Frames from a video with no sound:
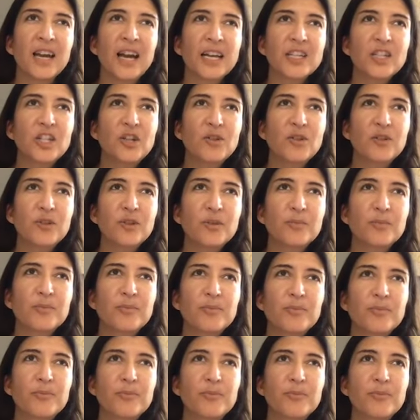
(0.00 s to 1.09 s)
The
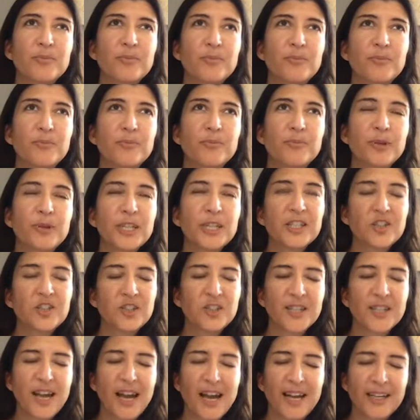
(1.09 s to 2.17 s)
British
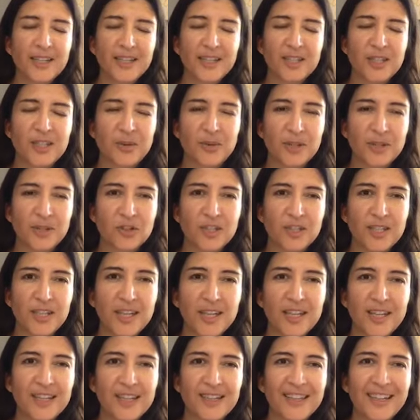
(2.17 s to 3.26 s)
side is so
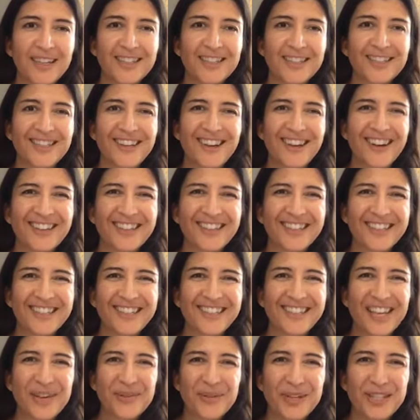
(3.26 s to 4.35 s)
interesting, and it's hard to
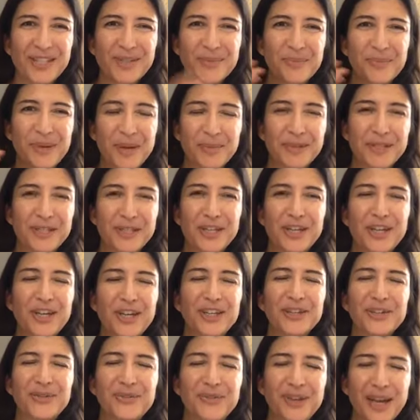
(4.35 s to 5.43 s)
say what's my
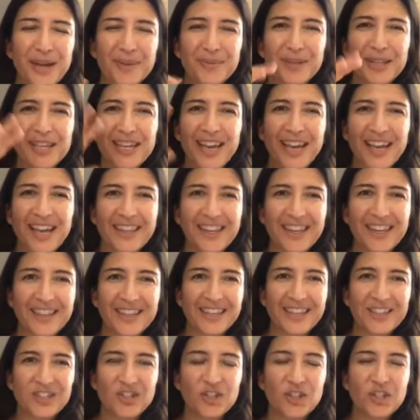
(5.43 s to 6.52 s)
particular family and then
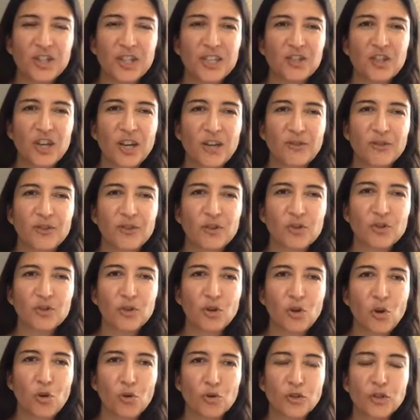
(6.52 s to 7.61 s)
the general
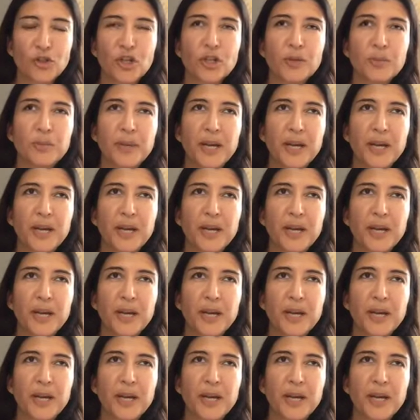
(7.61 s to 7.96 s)
culture.